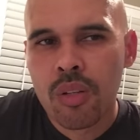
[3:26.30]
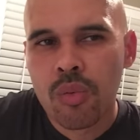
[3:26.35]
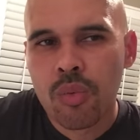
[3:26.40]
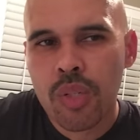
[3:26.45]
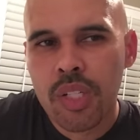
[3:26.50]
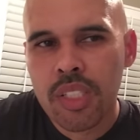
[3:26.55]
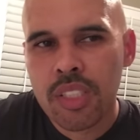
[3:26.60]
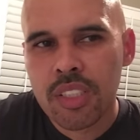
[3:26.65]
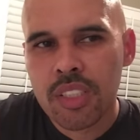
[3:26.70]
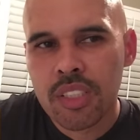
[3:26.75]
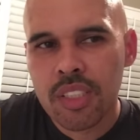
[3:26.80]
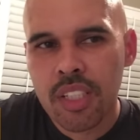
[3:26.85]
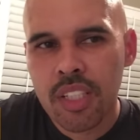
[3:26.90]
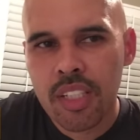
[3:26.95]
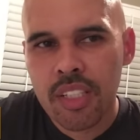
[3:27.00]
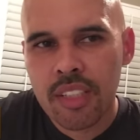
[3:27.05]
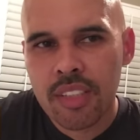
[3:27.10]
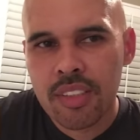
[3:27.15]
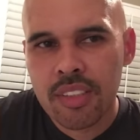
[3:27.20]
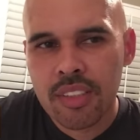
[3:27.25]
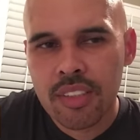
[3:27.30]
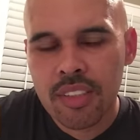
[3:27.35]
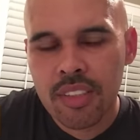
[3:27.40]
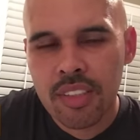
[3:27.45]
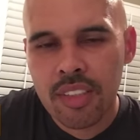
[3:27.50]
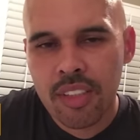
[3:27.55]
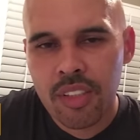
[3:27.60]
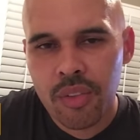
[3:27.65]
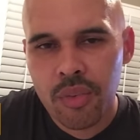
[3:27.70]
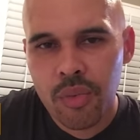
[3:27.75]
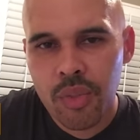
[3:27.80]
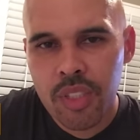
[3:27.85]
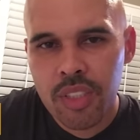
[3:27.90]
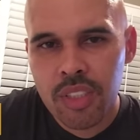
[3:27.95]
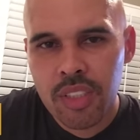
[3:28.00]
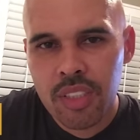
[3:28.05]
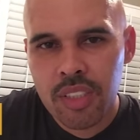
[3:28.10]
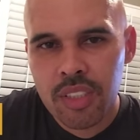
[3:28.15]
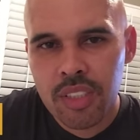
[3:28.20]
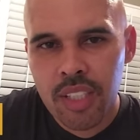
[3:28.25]
which
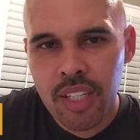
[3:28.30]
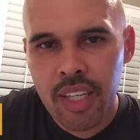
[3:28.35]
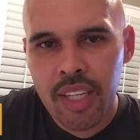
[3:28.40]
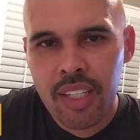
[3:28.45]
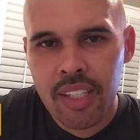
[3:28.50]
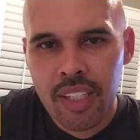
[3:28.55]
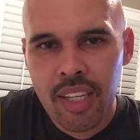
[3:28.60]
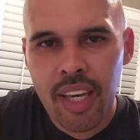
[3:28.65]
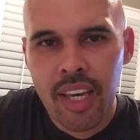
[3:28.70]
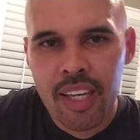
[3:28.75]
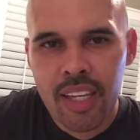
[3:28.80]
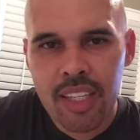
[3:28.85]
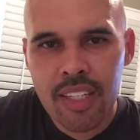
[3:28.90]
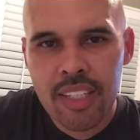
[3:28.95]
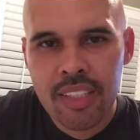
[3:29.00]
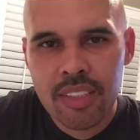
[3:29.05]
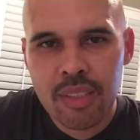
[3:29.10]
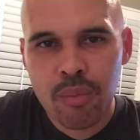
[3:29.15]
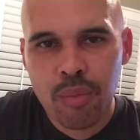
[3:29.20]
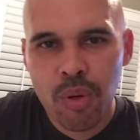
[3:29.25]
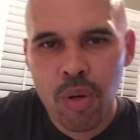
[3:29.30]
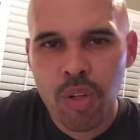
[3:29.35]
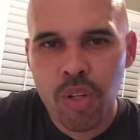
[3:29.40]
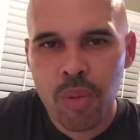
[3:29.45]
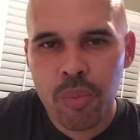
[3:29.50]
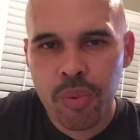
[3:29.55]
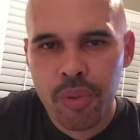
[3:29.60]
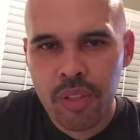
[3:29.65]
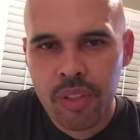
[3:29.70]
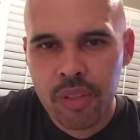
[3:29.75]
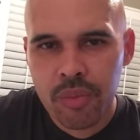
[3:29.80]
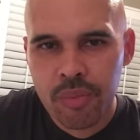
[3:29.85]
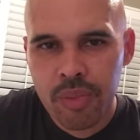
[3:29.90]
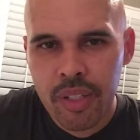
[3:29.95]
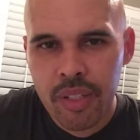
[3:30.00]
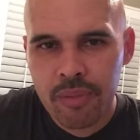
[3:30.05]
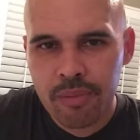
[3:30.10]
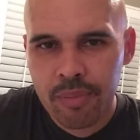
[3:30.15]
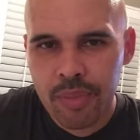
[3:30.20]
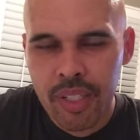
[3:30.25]
is like, yeah, he needs to bulk up a little
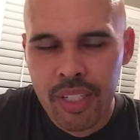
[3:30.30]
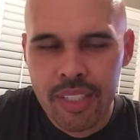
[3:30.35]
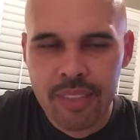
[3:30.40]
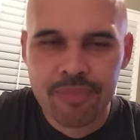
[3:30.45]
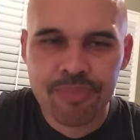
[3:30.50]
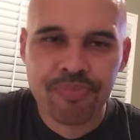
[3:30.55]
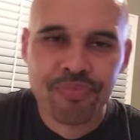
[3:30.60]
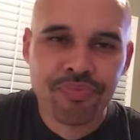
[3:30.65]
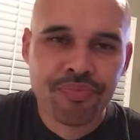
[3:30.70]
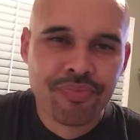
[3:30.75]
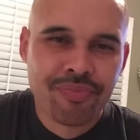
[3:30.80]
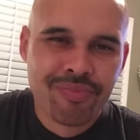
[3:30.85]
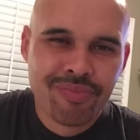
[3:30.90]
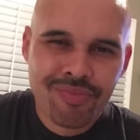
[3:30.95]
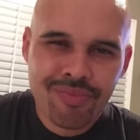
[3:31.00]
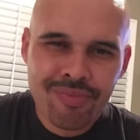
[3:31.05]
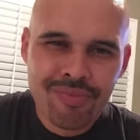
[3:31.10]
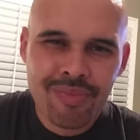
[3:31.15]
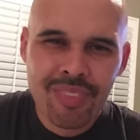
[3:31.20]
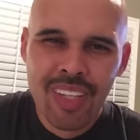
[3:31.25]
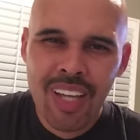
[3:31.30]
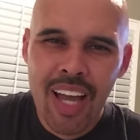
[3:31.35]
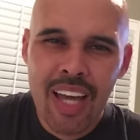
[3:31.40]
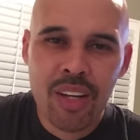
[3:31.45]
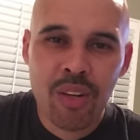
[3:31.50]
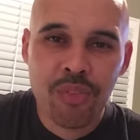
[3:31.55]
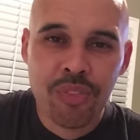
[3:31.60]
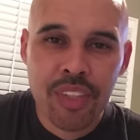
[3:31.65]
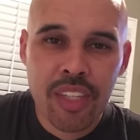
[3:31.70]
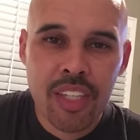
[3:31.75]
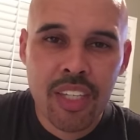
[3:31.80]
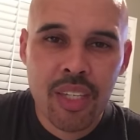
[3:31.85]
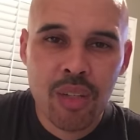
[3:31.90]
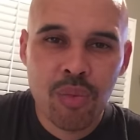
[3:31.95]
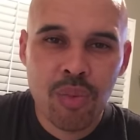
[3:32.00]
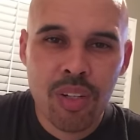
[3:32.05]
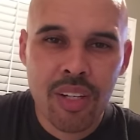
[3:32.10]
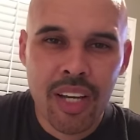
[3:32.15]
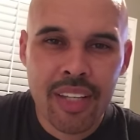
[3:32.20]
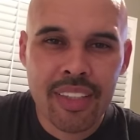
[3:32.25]
bit, but I don't think he
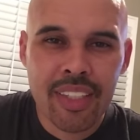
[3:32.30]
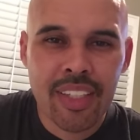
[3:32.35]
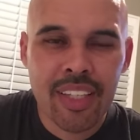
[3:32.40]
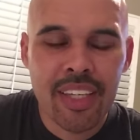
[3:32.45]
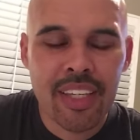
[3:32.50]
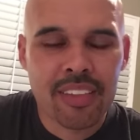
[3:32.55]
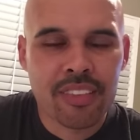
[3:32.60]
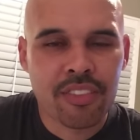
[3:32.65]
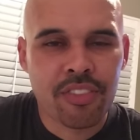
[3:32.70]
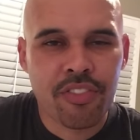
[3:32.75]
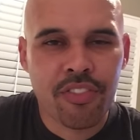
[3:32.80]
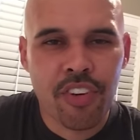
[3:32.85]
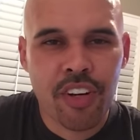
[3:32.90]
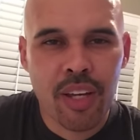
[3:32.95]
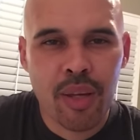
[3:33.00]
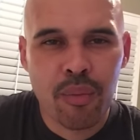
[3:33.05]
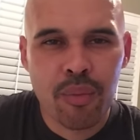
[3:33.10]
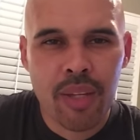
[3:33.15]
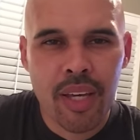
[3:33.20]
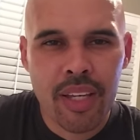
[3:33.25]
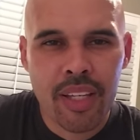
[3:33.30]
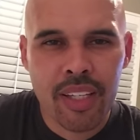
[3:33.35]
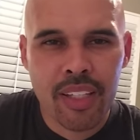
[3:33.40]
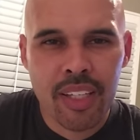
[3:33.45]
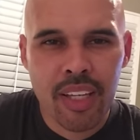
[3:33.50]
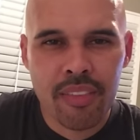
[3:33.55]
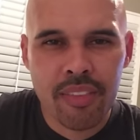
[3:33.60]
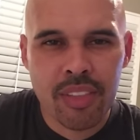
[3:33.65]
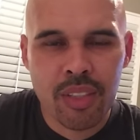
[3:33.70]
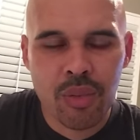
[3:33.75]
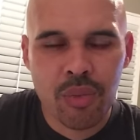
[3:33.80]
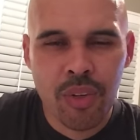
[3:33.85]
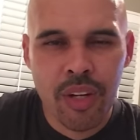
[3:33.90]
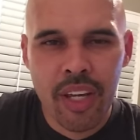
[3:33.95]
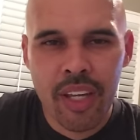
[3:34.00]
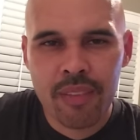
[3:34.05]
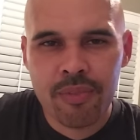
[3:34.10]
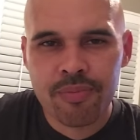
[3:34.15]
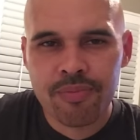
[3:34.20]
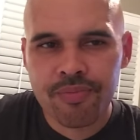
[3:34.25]
will. I think he has a frame like a Kevin
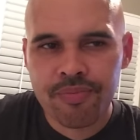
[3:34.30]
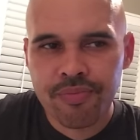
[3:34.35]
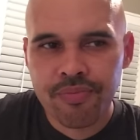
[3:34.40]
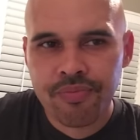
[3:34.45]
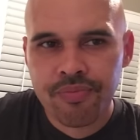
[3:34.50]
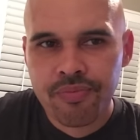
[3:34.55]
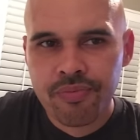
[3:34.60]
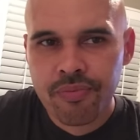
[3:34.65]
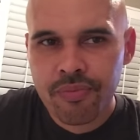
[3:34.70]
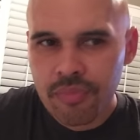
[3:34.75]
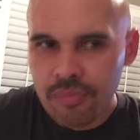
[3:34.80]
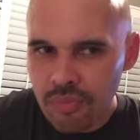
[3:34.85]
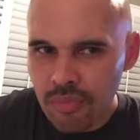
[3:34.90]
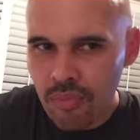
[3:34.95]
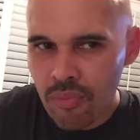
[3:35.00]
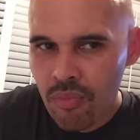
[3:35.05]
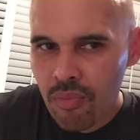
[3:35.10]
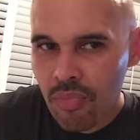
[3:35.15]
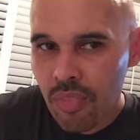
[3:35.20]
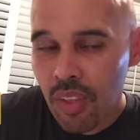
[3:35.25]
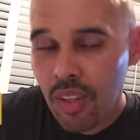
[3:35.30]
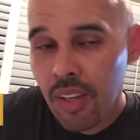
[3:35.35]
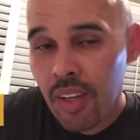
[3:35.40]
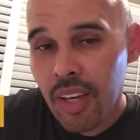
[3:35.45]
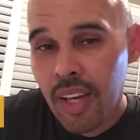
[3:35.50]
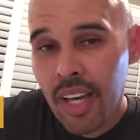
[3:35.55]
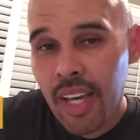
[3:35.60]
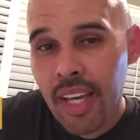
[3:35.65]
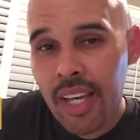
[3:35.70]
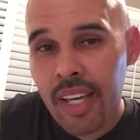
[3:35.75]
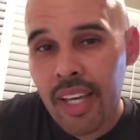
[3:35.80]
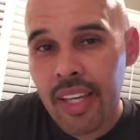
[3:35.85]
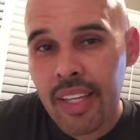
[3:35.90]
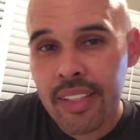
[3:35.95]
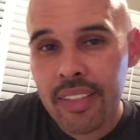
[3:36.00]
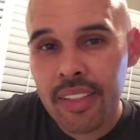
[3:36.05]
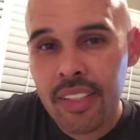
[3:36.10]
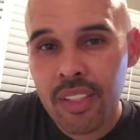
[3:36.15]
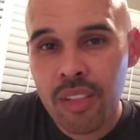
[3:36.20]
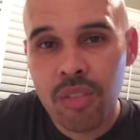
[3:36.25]
Durant,
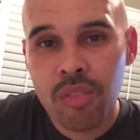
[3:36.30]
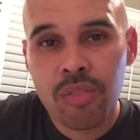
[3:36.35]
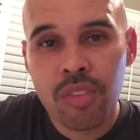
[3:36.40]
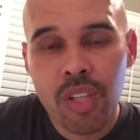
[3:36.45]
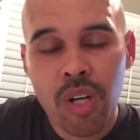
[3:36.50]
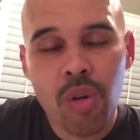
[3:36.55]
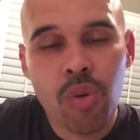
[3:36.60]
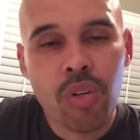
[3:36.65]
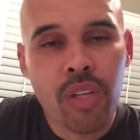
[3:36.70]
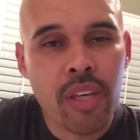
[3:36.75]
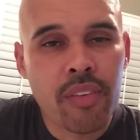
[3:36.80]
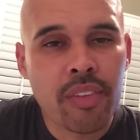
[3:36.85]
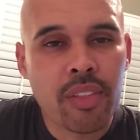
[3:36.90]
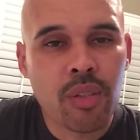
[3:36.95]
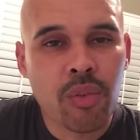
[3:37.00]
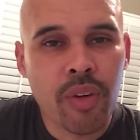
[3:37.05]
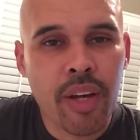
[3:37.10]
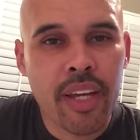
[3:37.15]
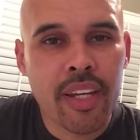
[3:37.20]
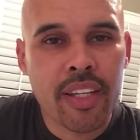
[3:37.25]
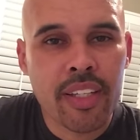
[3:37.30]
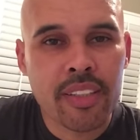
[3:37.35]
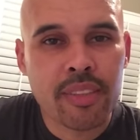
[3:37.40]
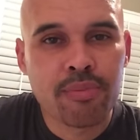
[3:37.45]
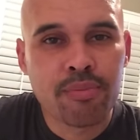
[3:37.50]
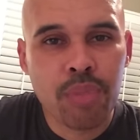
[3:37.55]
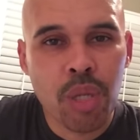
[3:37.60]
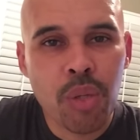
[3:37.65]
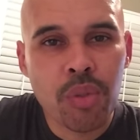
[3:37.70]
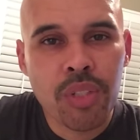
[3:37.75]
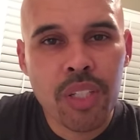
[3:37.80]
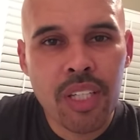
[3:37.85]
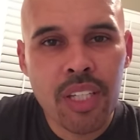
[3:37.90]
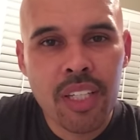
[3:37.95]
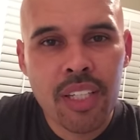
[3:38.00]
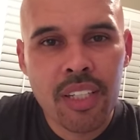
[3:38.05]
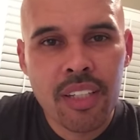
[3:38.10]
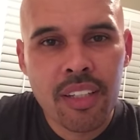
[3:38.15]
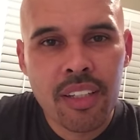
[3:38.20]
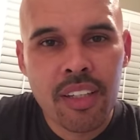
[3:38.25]
and you know, though Kevin Durant is
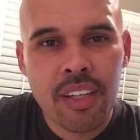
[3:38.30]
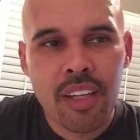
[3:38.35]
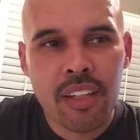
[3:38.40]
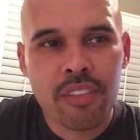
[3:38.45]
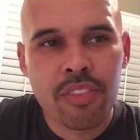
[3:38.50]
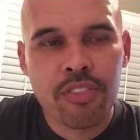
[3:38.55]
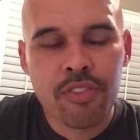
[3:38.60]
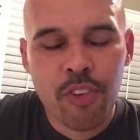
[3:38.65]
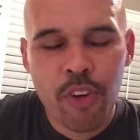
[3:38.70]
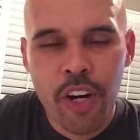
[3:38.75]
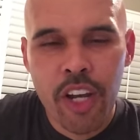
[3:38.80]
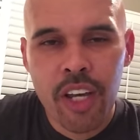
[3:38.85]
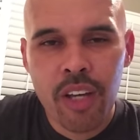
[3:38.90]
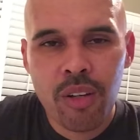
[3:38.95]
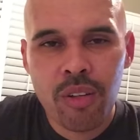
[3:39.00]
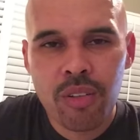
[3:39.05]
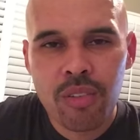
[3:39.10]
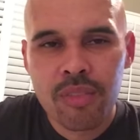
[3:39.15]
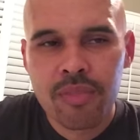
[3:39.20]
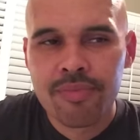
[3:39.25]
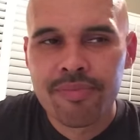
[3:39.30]
bony and frail,